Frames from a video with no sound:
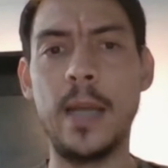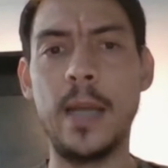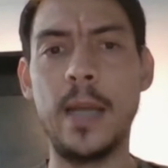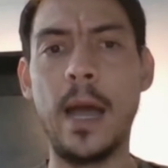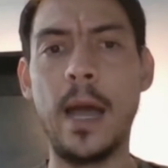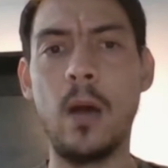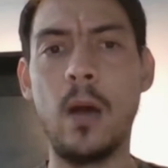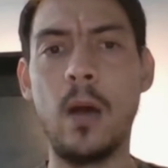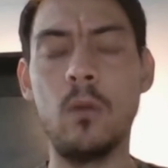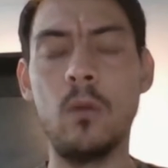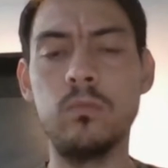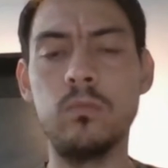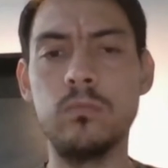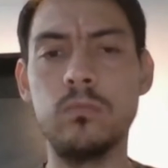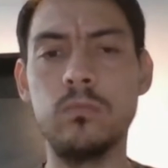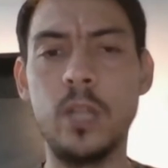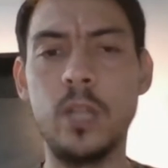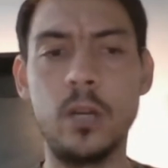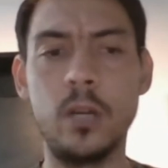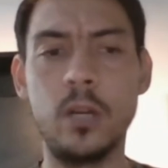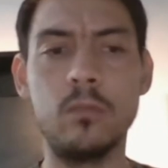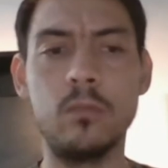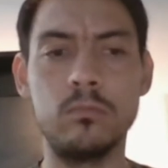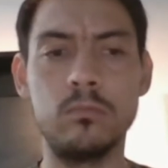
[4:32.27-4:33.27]
now,
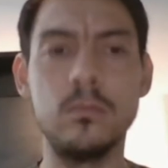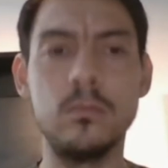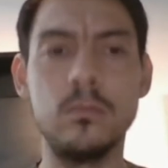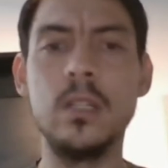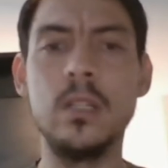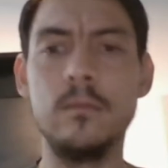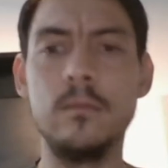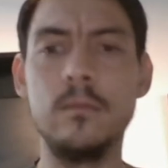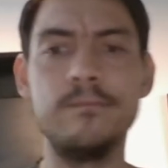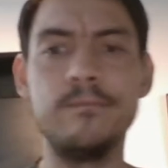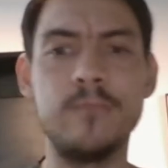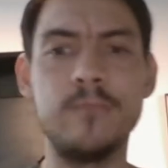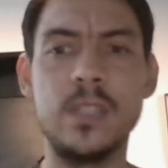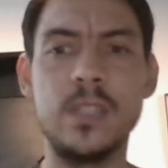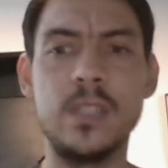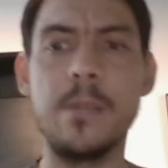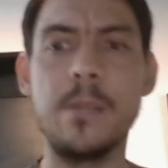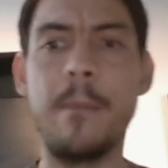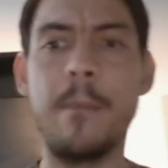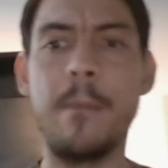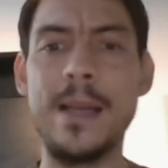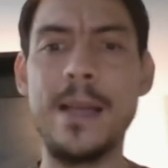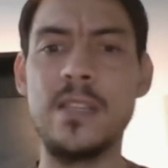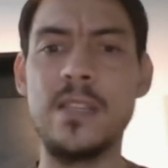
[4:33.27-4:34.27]
you know, there's a
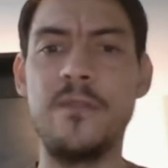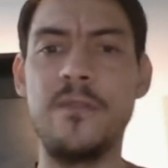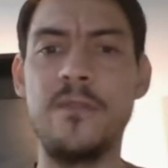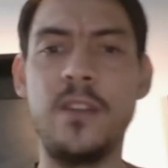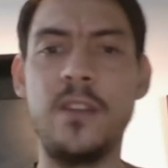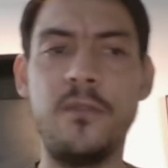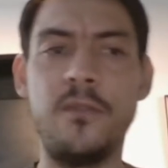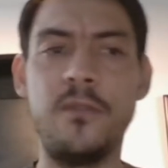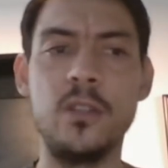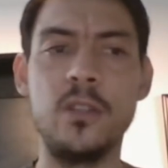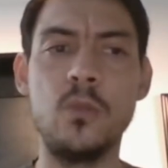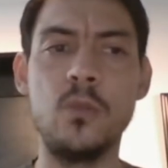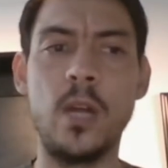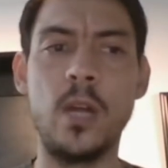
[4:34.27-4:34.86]
massive difference